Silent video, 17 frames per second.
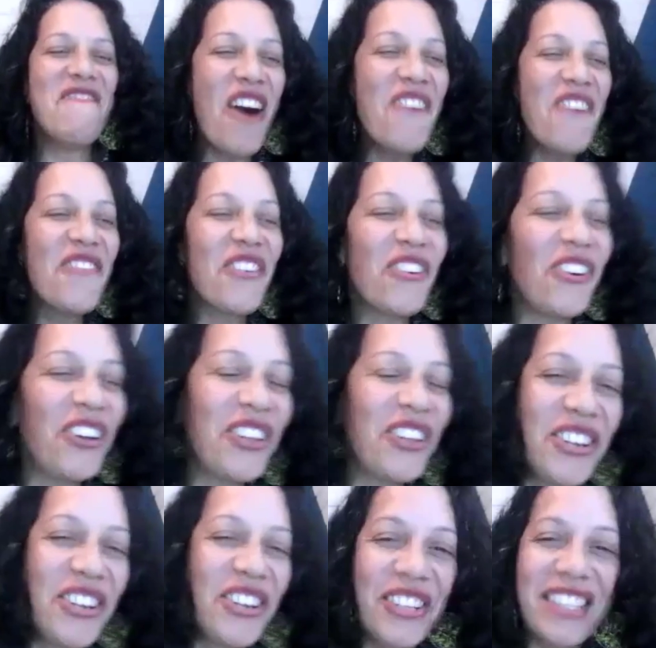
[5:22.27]
overall,
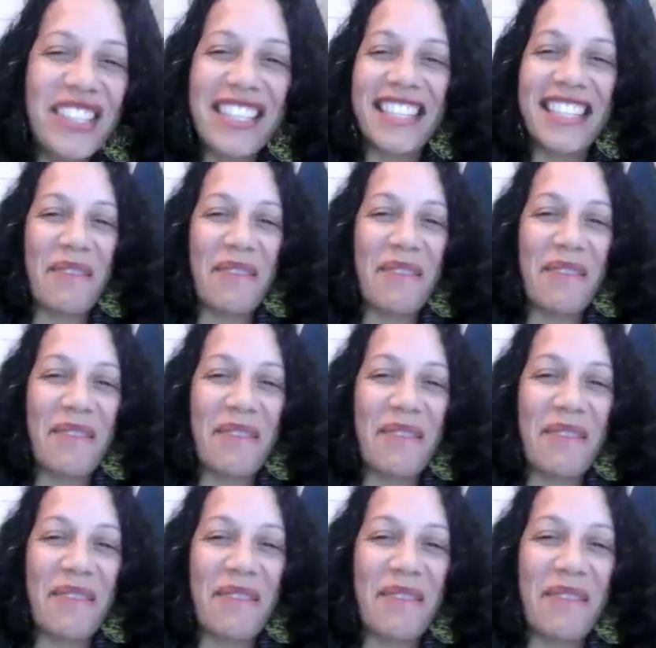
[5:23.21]
the route it's
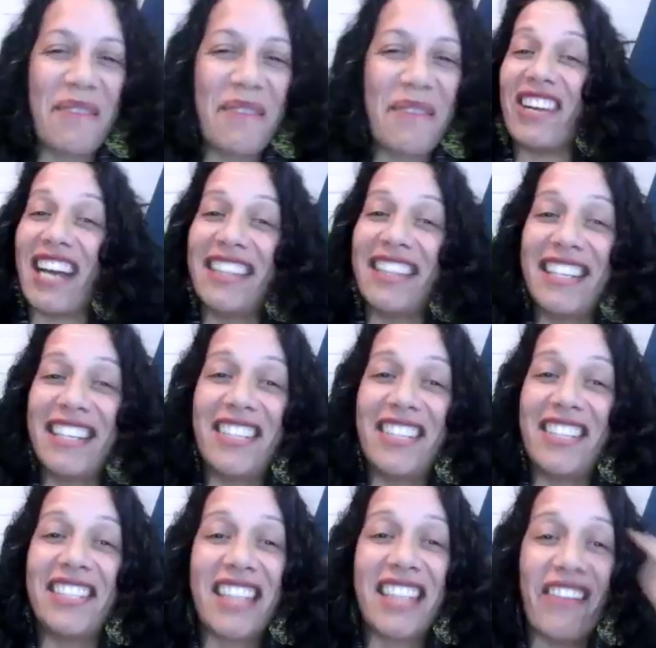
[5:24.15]
about 700
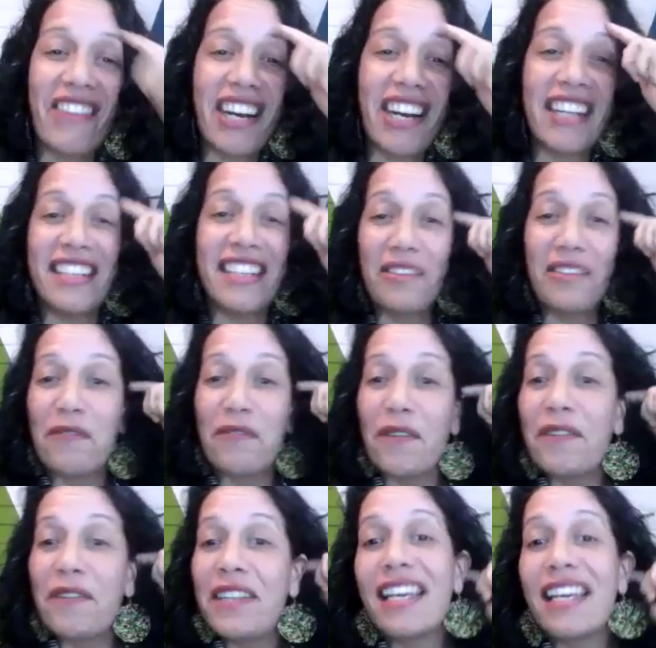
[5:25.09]
to
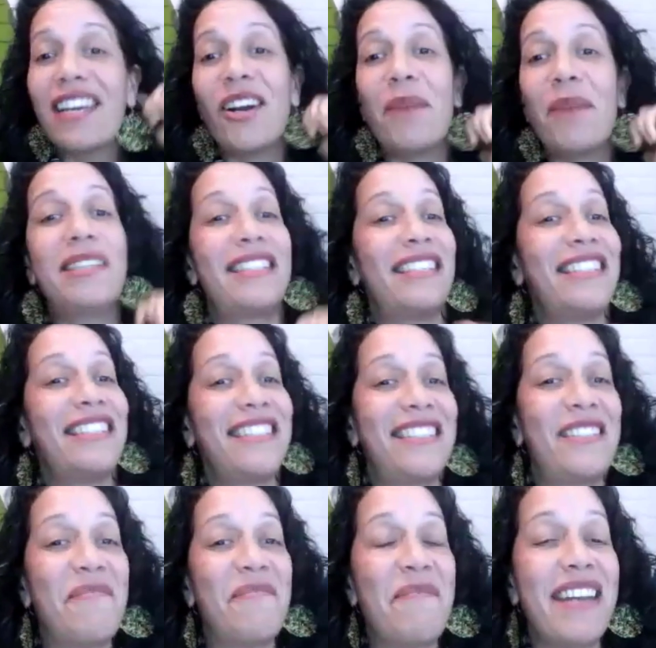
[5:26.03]
750
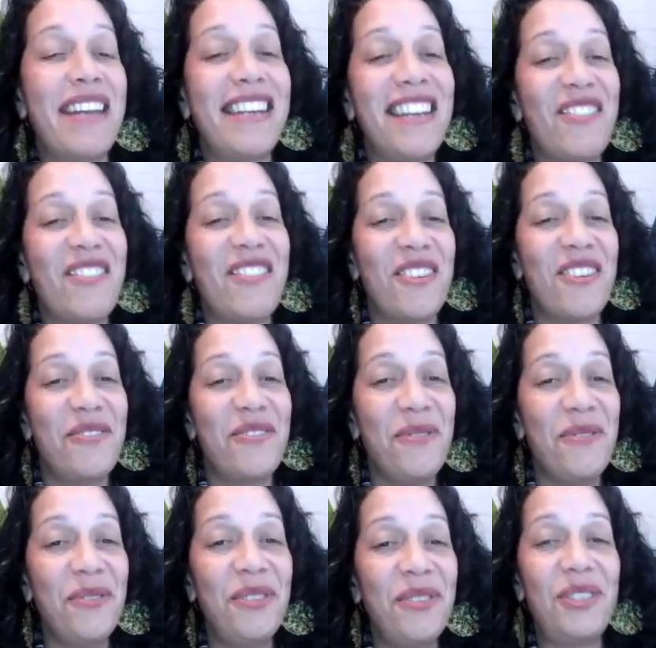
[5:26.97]
kilometers, depending on
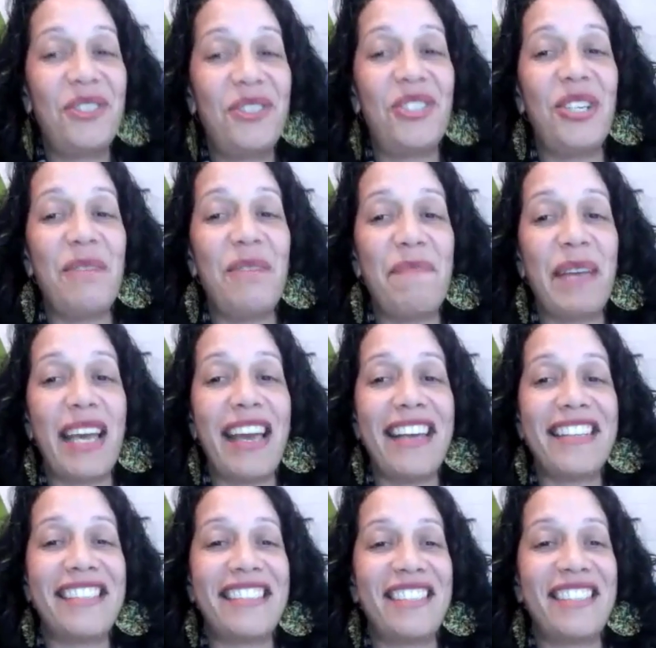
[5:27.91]
whose
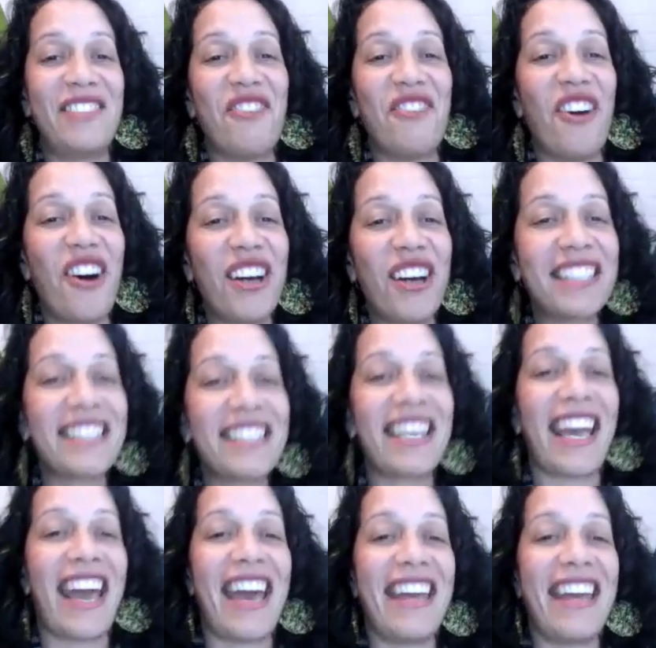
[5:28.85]
GPS you ask,
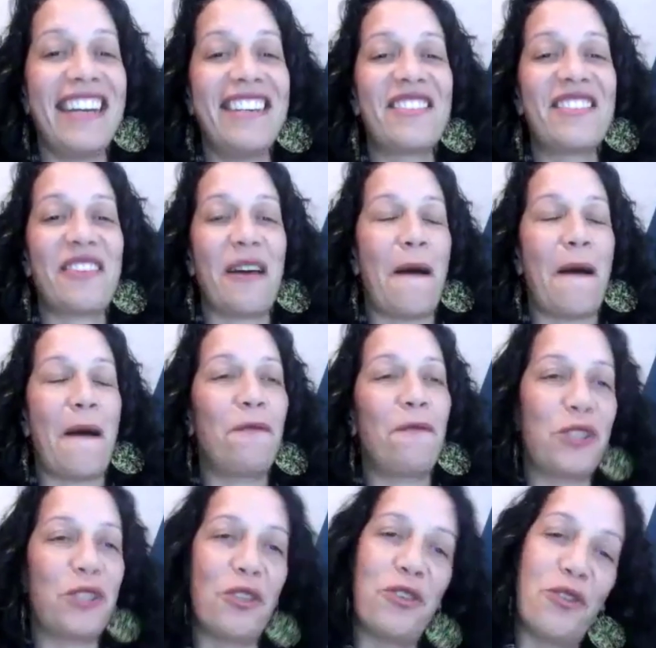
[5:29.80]
and uh,
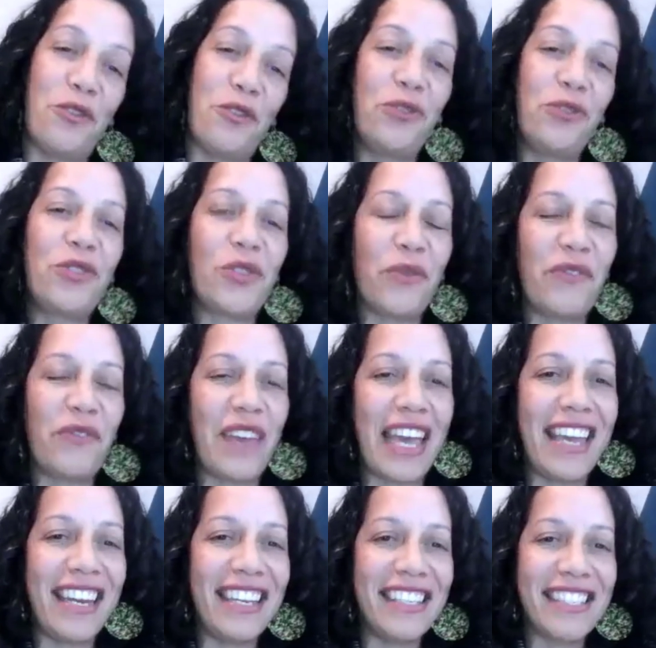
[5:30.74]
also the route
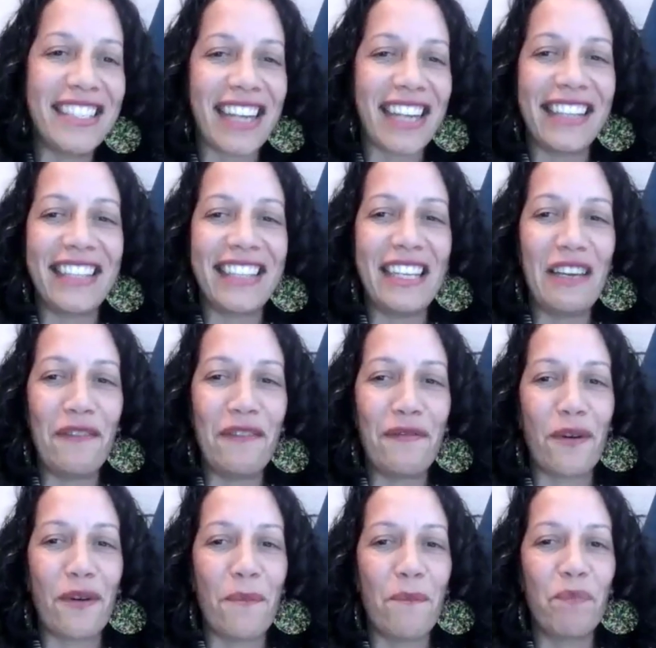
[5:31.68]
varies slightly
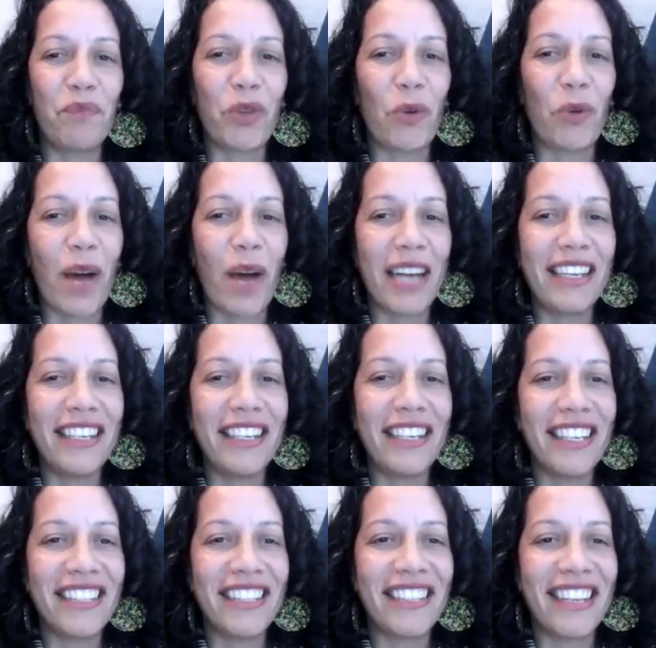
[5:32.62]
from one
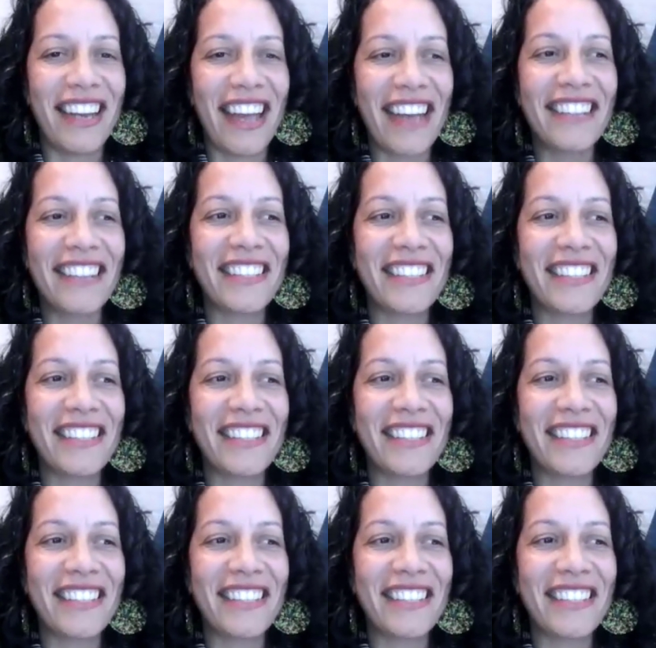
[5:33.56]
year to the next.
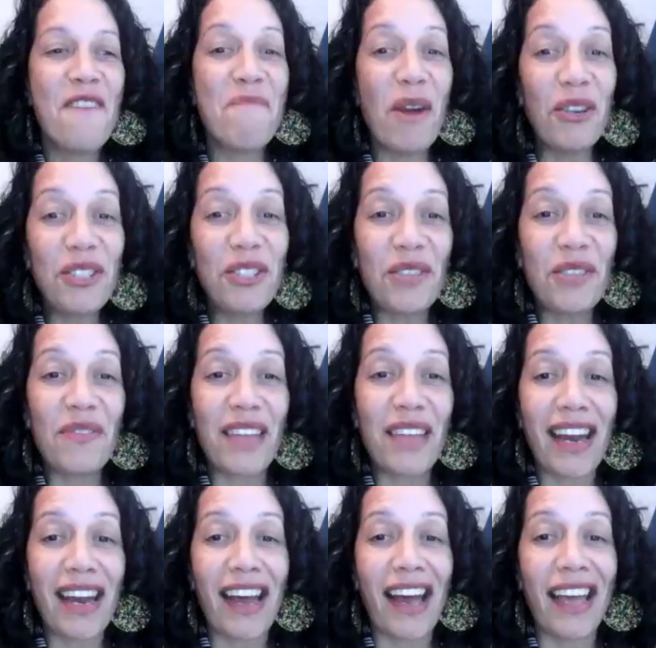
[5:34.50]
Most of
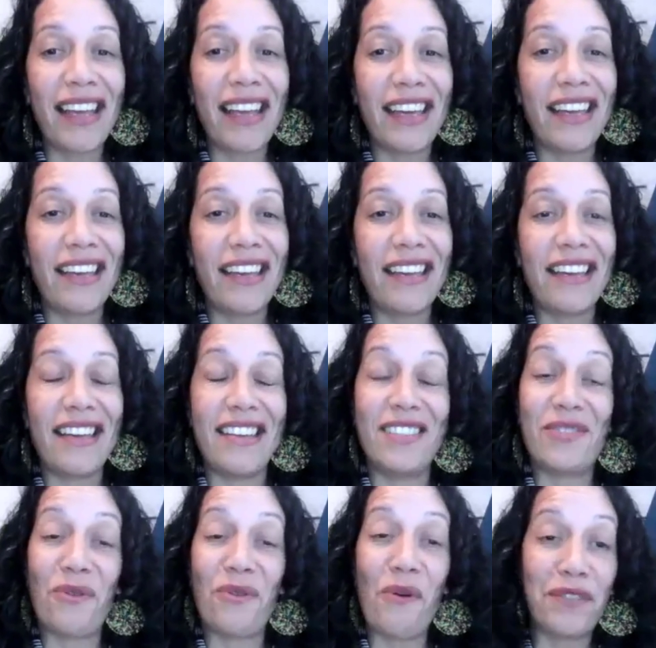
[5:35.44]
that hiking
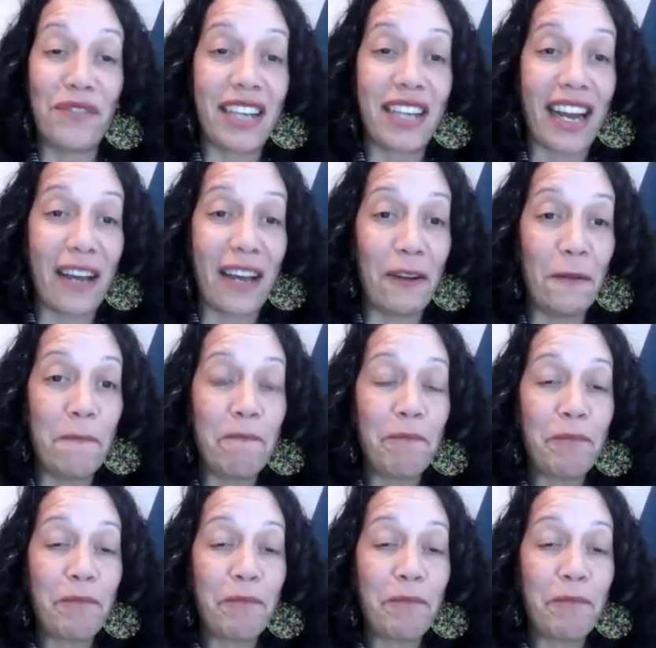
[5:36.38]
is off trail,